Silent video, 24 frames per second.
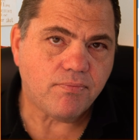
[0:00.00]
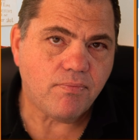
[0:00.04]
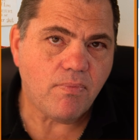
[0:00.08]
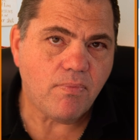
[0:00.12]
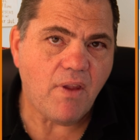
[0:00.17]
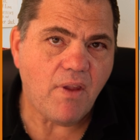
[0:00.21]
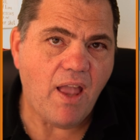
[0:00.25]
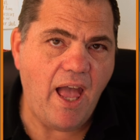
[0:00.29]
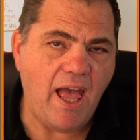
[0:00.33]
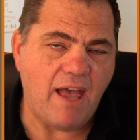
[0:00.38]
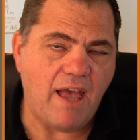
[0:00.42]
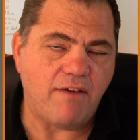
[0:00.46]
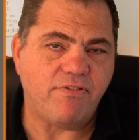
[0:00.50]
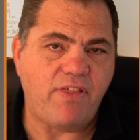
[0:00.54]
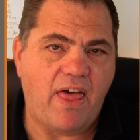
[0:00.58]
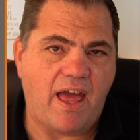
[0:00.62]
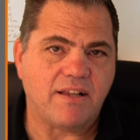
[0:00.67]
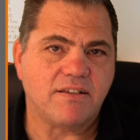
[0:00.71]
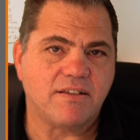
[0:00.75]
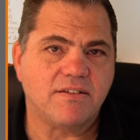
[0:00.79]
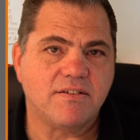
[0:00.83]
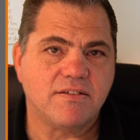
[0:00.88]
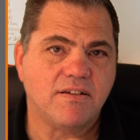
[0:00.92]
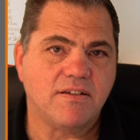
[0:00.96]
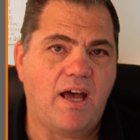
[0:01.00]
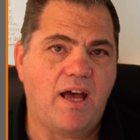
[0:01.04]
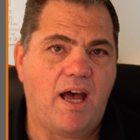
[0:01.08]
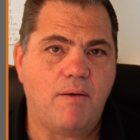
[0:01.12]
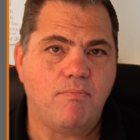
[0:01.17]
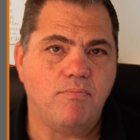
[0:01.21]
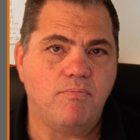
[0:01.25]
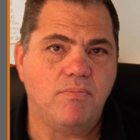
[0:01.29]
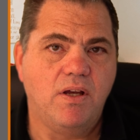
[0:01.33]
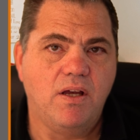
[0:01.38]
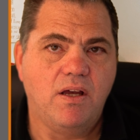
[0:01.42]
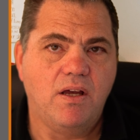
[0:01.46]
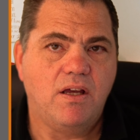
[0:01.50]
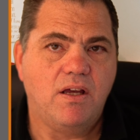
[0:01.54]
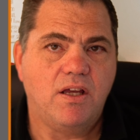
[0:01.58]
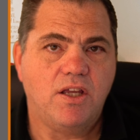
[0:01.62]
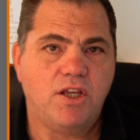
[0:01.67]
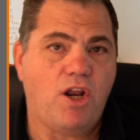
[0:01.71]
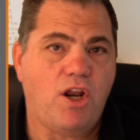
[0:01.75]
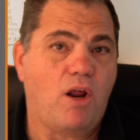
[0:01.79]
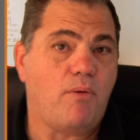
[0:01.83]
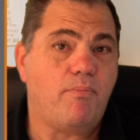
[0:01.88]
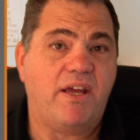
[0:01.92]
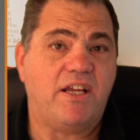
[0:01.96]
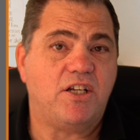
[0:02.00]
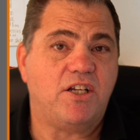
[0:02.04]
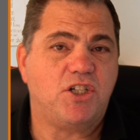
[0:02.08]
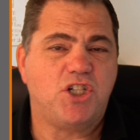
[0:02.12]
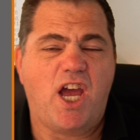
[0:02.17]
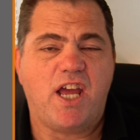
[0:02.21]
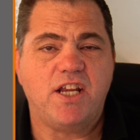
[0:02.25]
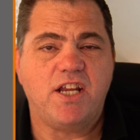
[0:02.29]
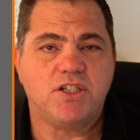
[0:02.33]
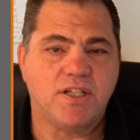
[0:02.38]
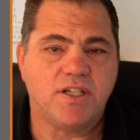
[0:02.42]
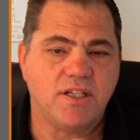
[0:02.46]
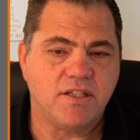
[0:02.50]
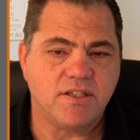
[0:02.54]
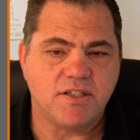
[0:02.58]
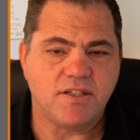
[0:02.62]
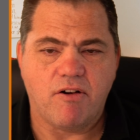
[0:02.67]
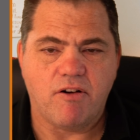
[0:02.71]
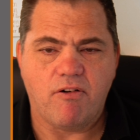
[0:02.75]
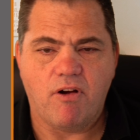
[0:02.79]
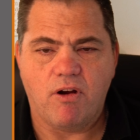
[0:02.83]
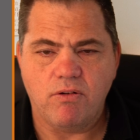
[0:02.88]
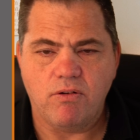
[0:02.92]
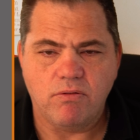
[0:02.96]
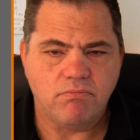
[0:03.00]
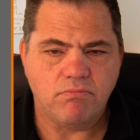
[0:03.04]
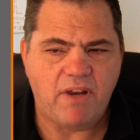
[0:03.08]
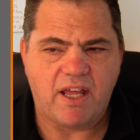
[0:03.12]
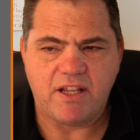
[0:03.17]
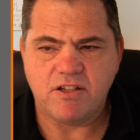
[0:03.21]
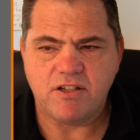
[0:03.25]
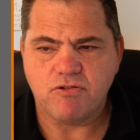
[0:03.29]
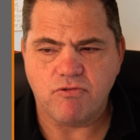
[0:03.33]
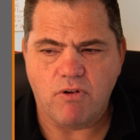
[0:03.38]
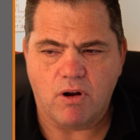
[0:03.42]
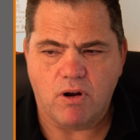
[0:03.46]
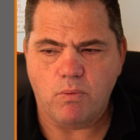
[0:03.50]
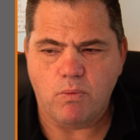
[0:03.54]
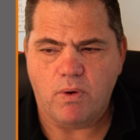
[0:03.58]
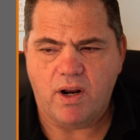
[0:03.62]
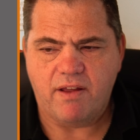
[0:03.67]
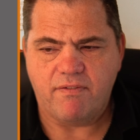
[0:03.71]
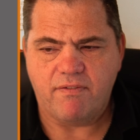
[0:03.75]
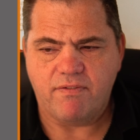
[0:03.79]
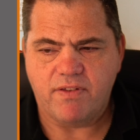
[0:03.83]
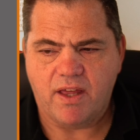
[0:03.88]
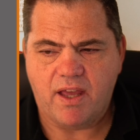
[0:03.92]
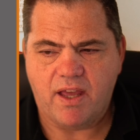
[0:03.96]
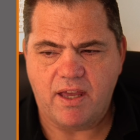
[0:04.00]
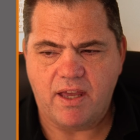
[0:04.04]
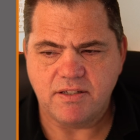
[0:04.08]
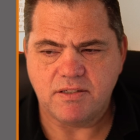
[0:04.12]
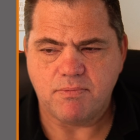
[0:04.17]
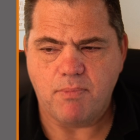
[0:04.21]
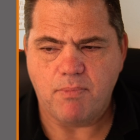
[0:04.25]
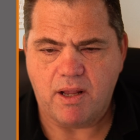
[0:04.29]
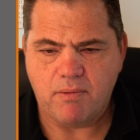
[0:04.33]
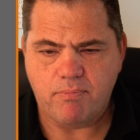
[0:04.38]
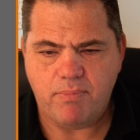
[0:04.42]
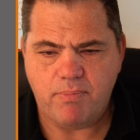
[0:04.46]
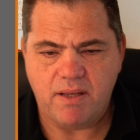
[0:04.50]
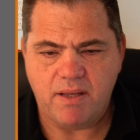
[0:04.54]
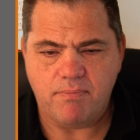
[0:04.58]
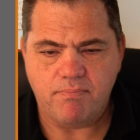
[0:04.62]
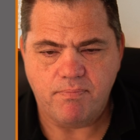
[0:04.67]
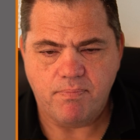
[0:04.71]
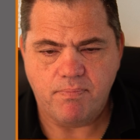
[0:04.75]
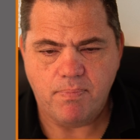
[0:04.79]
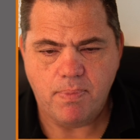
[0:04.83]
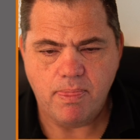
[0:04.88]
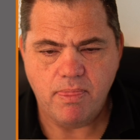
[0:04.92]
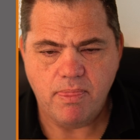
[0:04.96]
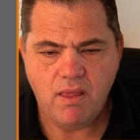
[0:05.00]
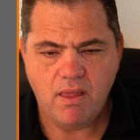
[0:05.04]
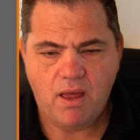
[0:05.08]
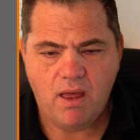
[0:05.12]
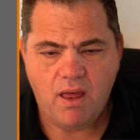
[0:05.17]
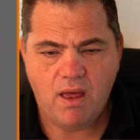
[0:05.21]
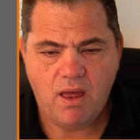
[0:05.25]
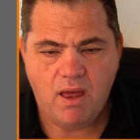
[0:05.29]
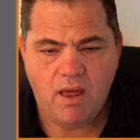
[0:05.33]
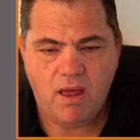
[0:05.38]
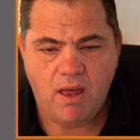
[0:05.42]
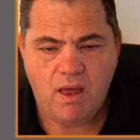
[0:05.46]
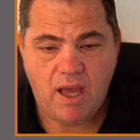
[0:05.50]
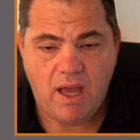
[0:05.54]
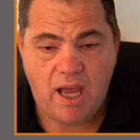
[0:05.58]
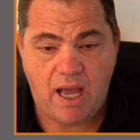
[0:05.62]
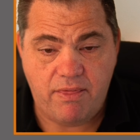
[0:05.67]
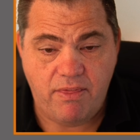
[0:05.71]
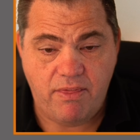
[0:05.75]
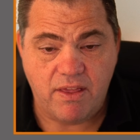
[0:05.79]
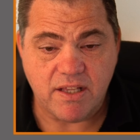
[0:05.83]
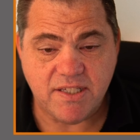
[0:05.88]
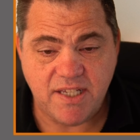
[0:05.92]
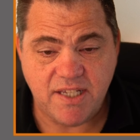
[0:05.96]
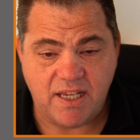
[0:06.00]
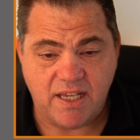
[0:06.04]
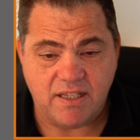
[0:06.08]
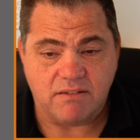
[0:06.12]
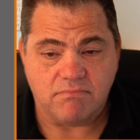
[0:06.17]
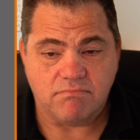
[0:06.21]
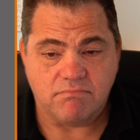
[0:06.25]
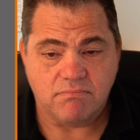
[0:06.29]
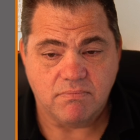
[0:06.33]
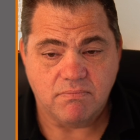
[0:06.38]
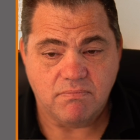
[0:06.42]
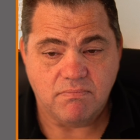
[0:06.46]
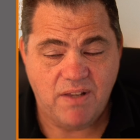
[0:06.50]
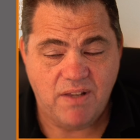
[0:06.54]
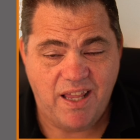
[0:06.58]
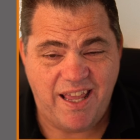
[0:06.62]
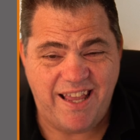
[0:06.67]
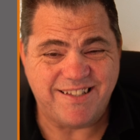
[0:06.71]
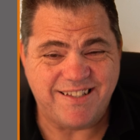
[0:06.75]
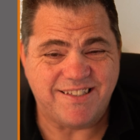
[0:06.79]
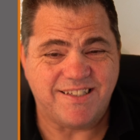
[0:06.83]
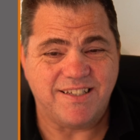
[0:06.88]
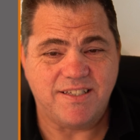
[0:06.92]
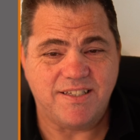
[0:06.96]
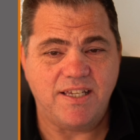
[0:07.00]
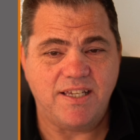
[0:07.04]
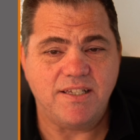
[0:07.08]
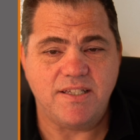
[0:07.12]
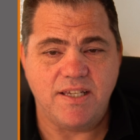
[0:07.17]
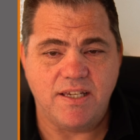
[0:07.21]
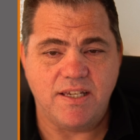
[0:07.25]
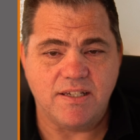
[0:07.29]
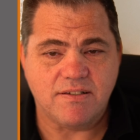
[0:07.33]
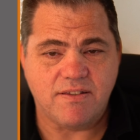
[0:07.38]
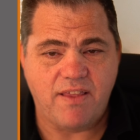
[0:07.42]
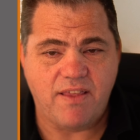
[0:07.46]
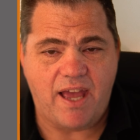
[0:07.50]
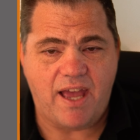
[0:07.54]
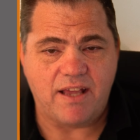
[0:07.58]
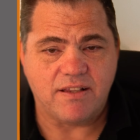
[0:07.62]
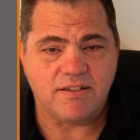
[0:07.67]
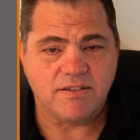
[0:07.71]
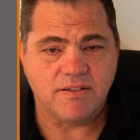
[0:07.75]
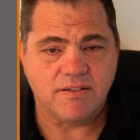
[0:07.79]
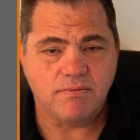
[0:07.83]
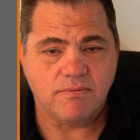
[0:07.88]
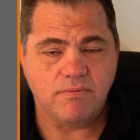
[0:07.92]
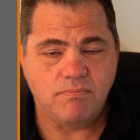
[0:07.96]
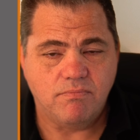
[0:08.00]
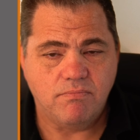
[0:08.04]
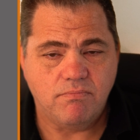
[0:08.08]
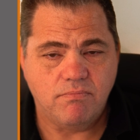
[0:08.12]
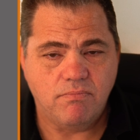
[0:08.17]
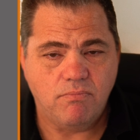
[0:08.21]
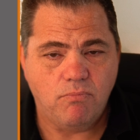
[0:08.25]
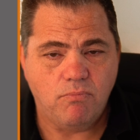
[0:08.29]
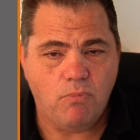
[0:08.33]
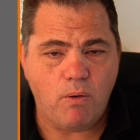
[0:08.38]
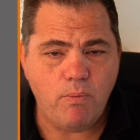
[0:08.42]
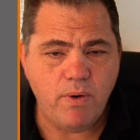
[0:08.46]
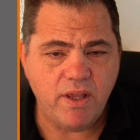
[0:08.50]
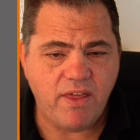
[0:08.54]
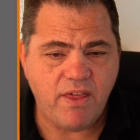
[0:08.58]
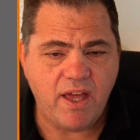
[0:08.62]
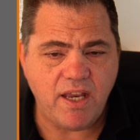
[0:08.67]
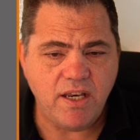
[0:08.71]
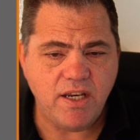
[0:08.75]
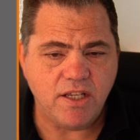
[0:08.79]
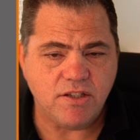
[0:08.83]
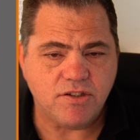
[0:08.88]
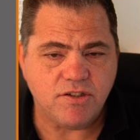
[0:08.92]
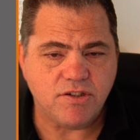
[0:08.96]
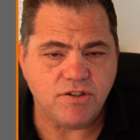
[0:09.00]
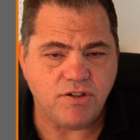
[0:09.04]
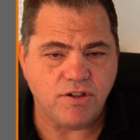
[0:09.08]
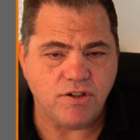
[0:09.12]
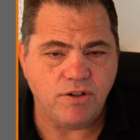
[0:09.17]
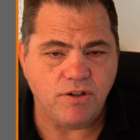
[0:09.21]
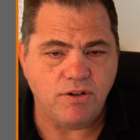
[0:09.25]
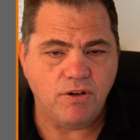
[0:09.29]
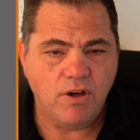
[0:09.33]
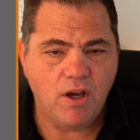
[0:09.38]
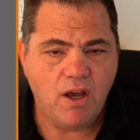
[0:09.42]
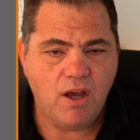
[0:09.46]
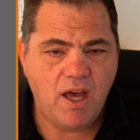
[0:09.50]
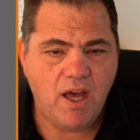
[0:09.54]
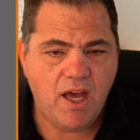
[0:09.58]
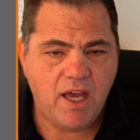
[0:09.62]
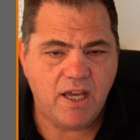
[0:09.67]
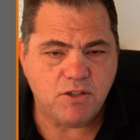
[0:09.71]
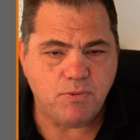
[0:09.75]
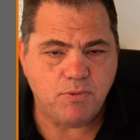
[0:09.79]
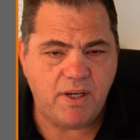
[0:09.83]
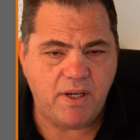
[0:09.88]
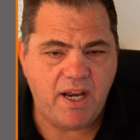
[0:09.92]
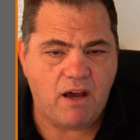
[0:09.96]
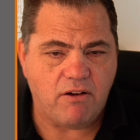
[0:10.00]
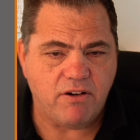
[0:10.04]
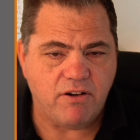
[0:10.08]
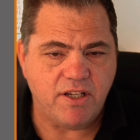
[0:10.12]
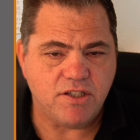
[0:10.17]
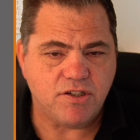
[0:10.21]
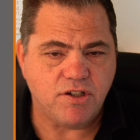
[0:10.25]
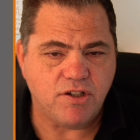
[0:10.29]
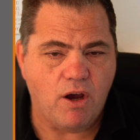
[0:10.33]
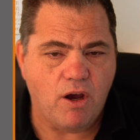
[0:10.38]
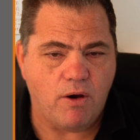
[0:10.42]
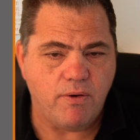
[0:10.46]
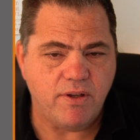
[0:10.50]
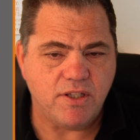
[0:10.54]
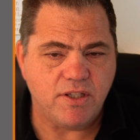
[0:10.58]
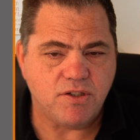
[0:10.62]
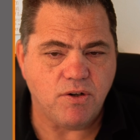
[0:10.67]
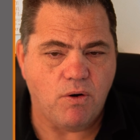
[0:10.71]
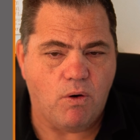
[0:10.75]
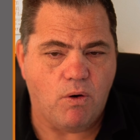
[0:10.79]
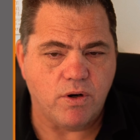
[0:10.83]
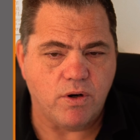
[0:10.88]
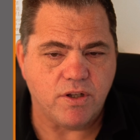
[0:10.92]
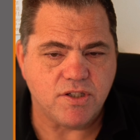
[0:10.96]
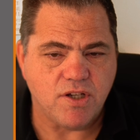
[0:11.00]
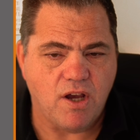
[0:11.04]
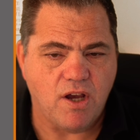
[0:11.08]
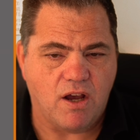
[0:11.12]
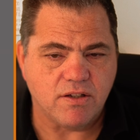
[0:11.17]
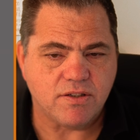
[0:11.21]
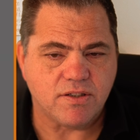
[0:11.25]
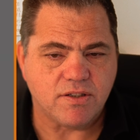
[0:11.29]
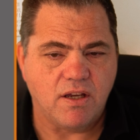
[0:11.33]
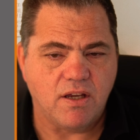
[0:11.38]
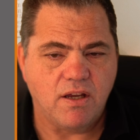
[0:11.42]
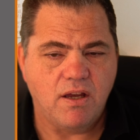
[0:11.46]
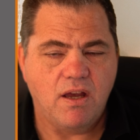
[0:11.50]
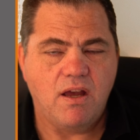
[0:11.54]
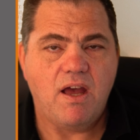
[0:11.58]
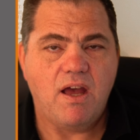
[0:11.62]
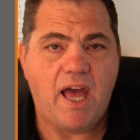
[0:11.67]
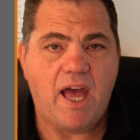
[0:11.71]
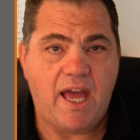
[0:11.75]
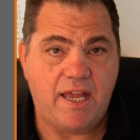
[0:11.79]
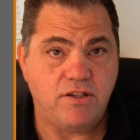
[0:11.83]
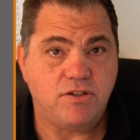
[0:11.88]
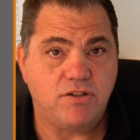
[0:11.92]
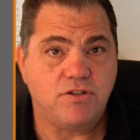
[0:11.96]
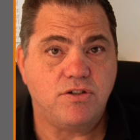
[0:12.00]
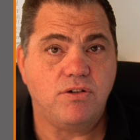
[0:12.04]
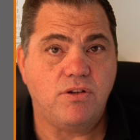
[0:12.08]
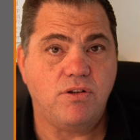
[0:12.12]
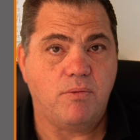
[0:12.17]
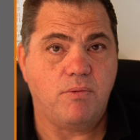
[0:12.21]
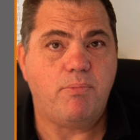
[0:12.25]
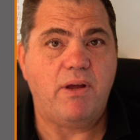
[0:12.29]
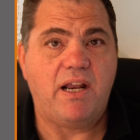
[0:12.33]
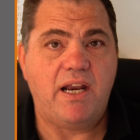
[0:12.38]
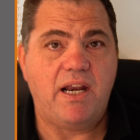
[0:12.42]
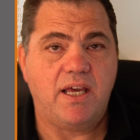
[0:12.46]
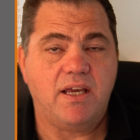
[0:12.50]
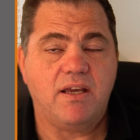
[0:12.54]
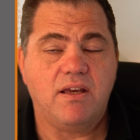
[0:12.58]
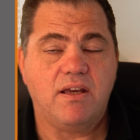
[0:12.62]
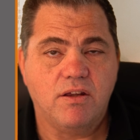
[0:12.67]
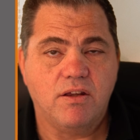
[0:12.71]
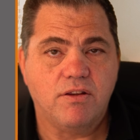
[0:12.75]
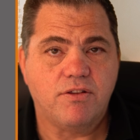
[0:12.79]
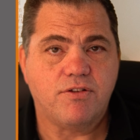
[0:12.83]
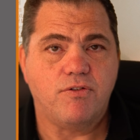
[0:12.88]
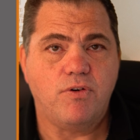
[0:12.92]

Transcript: have that, being changed in Xero later on, whatever the case might be. And that's it. It's as easy as that. What we then need to do is we now need to go into Autotask and do the billing through